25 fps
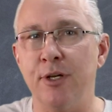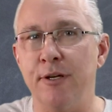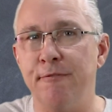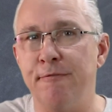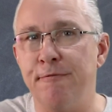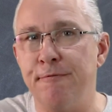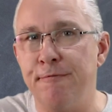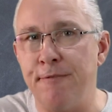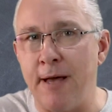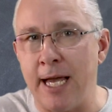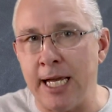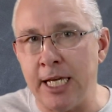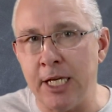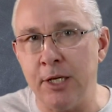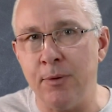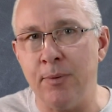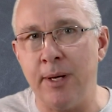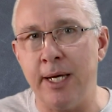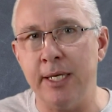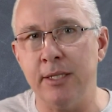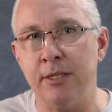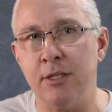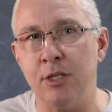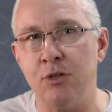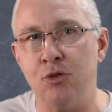to
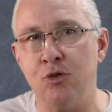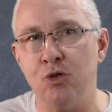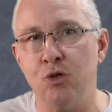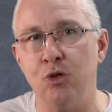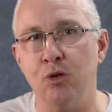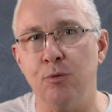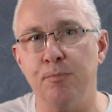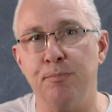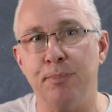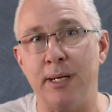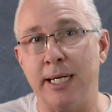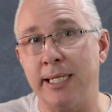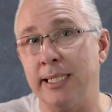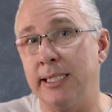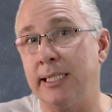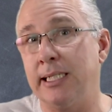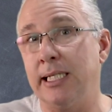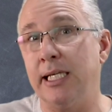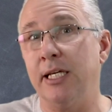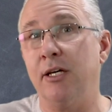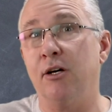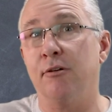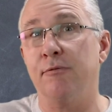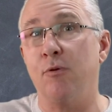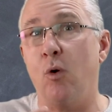evacuate the tube
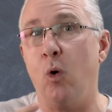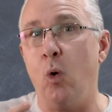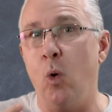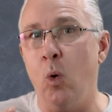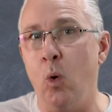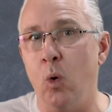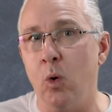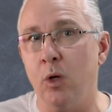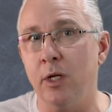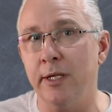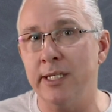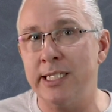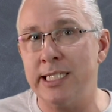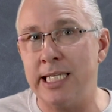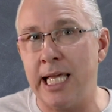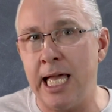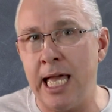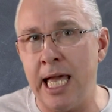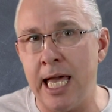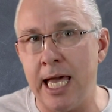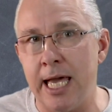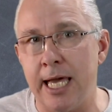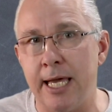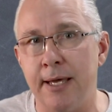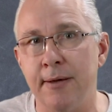practically of all its
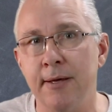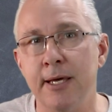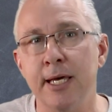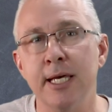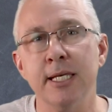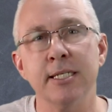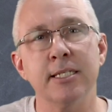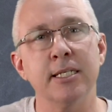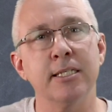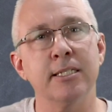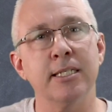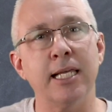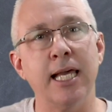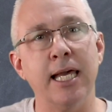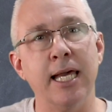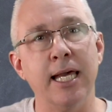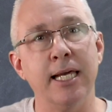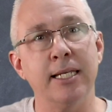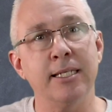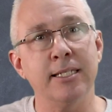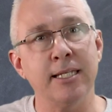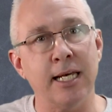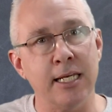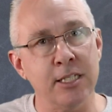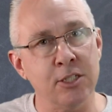air, since
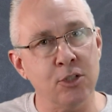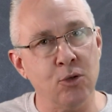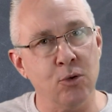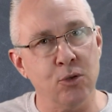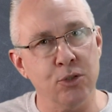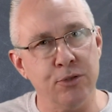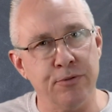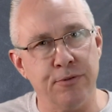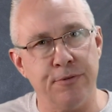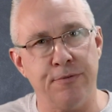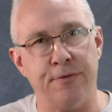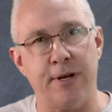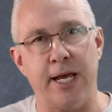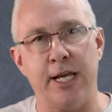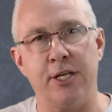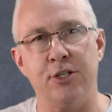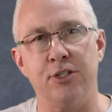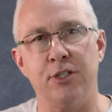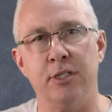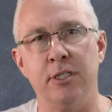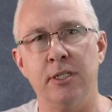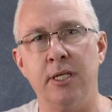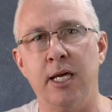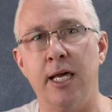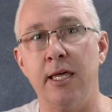air does cause
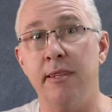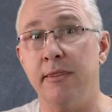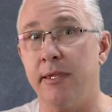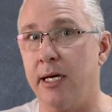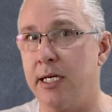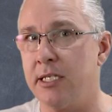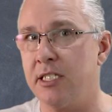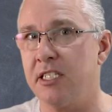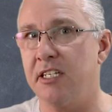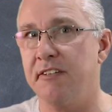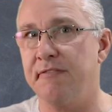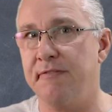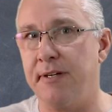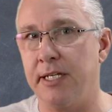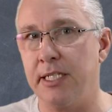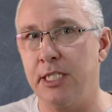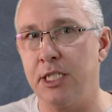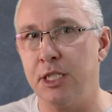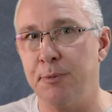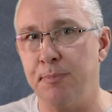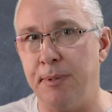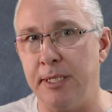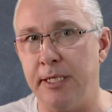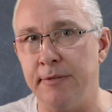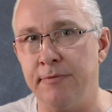refraction and thus affect
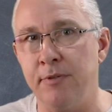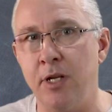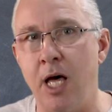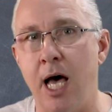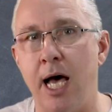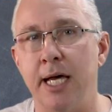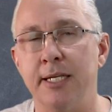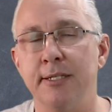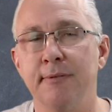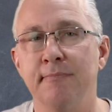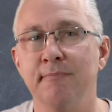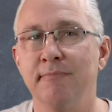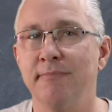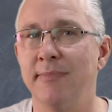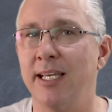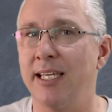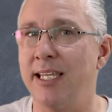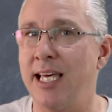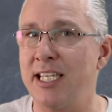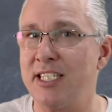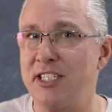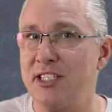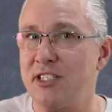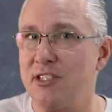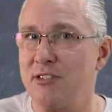the speed of light. Now
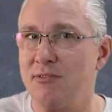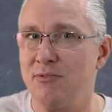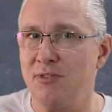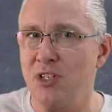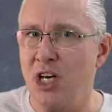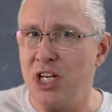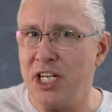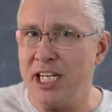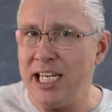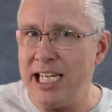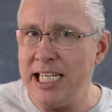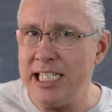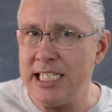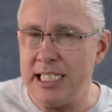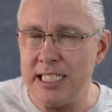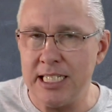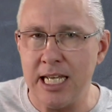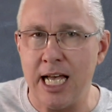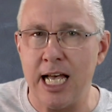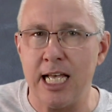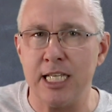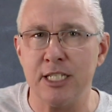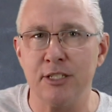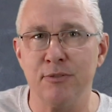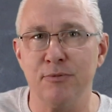that's not an easy
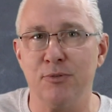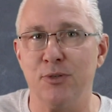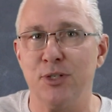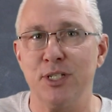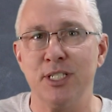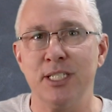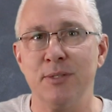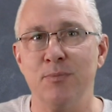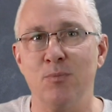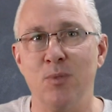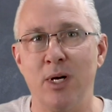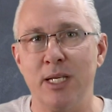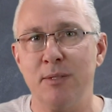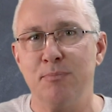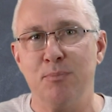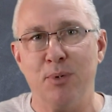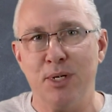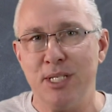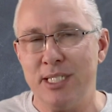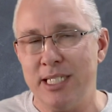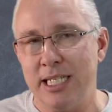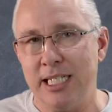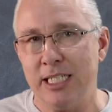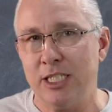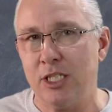task for a
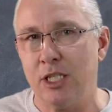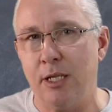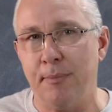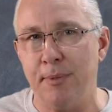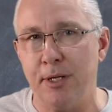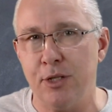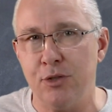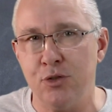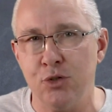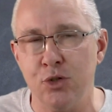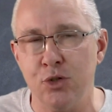1.6 kilometer